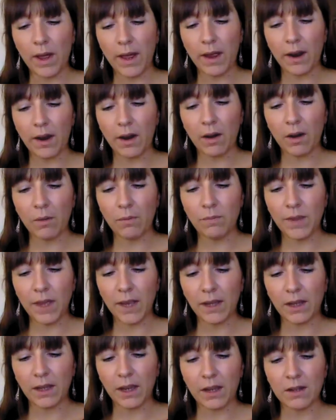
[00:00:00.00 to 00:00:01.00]
where
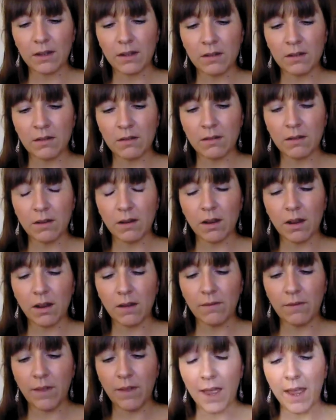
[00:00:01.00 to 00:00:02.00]

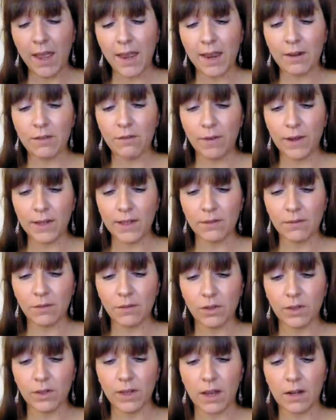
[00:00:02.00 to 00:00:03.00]
they and
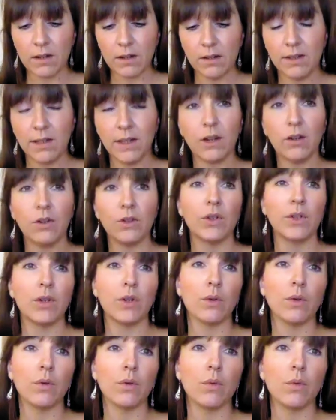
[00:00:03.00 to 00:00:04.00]
festivals can adhere
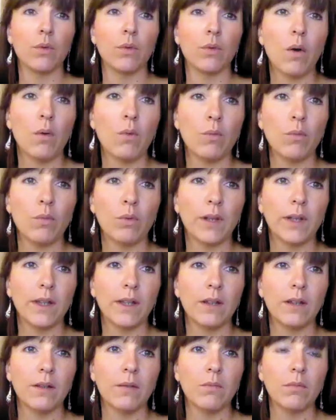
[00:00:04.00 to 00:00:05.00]
to what
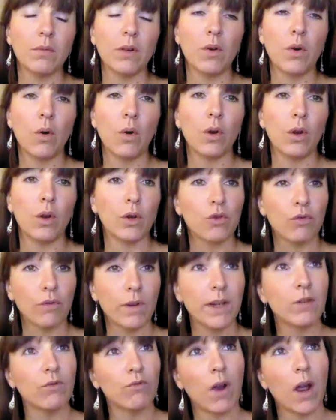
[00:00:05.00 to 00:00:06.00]
we call a
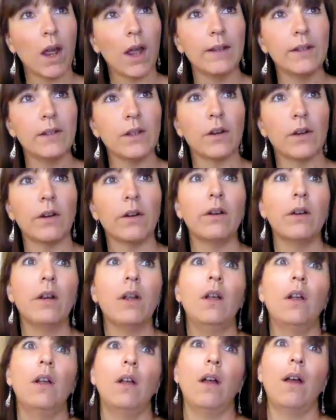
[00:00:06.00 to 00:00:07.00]
green rider.
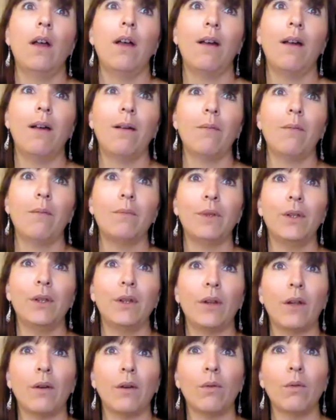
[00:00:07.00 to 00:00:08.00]

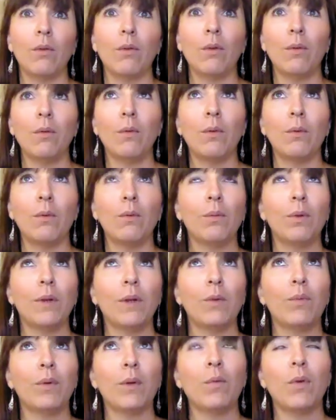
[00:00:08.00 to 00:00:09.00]
You know,
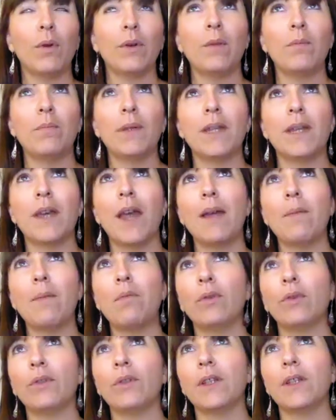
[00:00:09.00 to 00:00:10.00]
we want to be
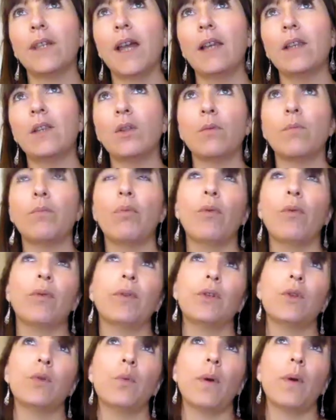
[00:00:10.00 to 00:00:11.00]
able to get to a
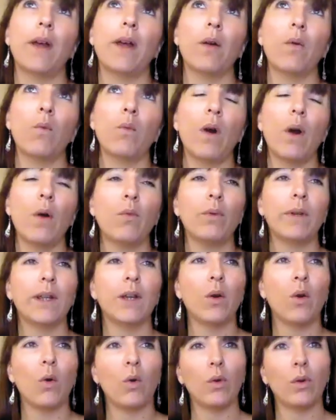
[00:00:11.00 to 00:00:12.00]
point where what
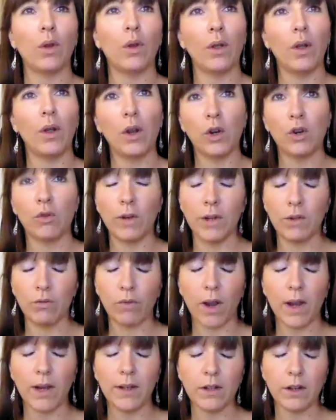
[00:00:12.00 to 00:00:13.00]
we call a green
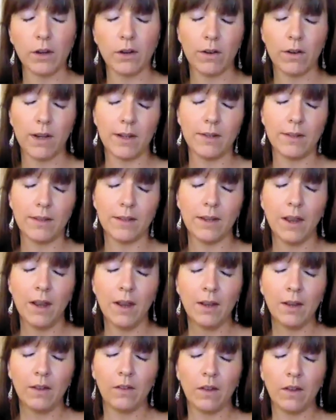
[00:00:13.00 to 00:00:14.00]
rider is
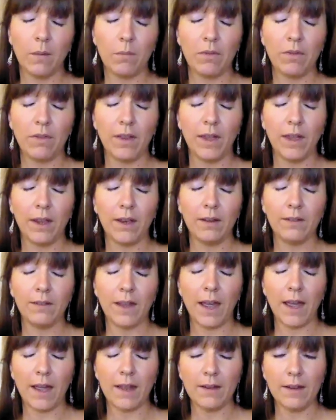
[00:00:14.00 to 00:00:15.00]
something
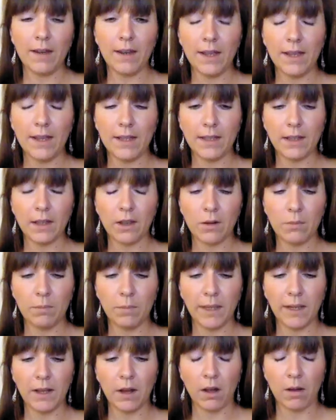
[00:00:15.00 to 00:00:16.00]
that is going to
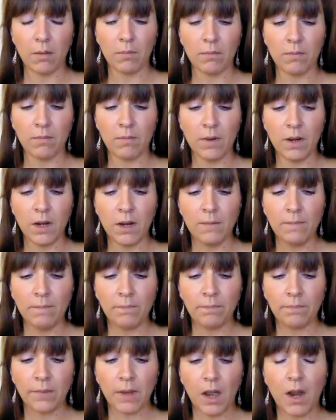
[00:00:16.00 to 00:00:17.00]
become
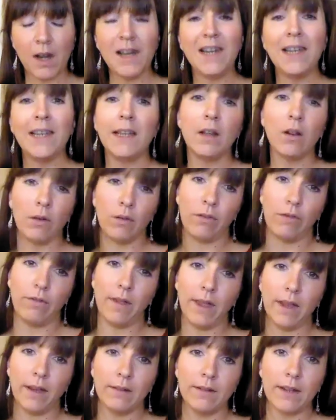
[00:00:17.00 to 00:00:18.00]
a legal
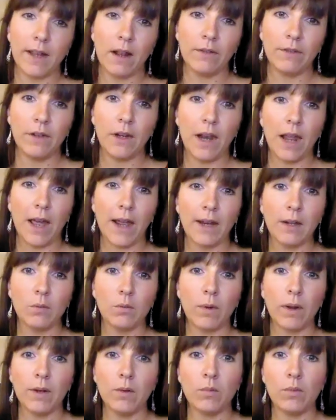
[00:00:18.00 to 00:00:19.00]
thing down the
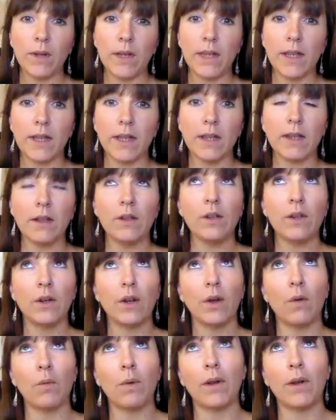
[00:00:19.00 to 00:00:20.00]
line when we, you
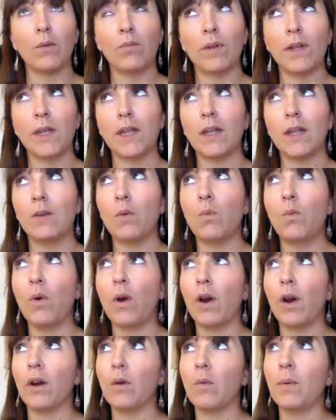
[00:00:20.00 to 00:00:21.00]
know, when we
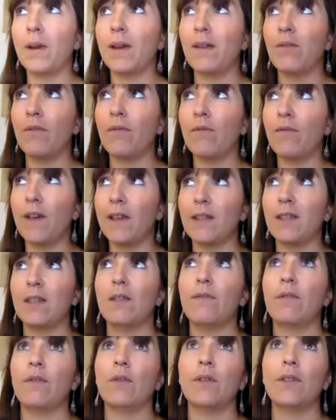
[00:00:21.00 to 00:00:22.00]
work with
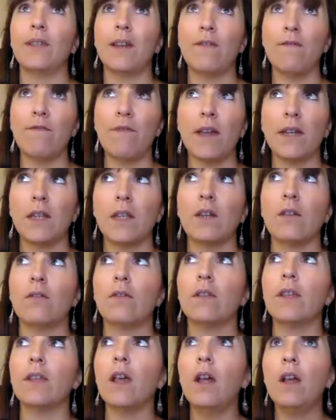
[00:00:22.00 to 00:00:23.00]
festivals and
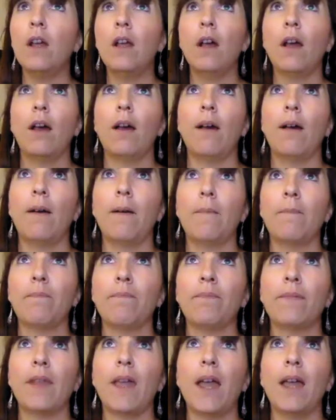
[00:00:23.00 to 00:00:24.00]
venues.
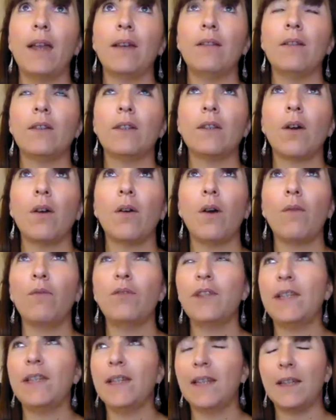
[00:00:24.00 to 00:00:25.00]
And
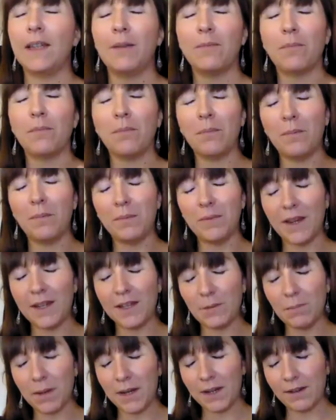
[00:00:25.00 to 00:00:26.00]
obviously
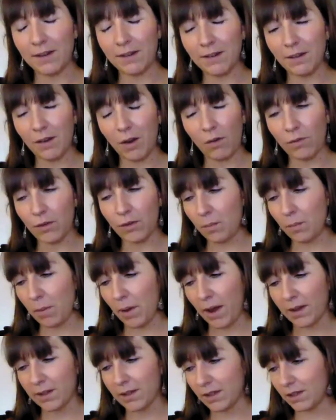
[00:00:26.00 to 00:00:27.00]
there's been over the
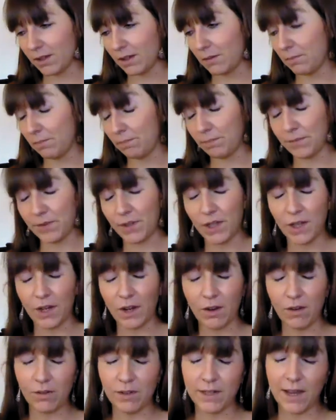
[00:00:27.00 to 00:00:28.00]
past, you
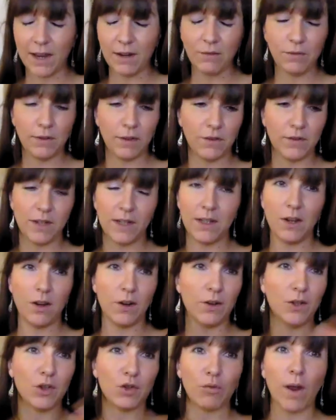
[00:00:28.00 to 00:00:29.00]
know, 10, 15
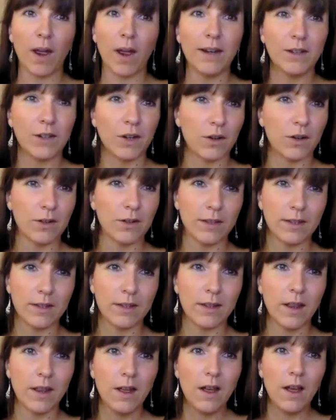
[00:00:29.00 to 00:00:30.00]
years,
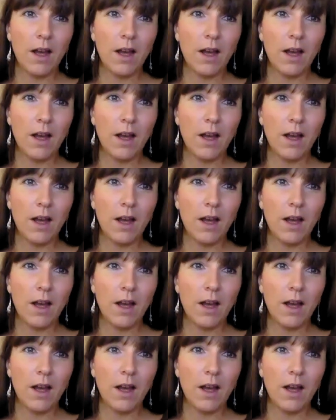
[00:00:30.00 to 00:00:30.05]
riders,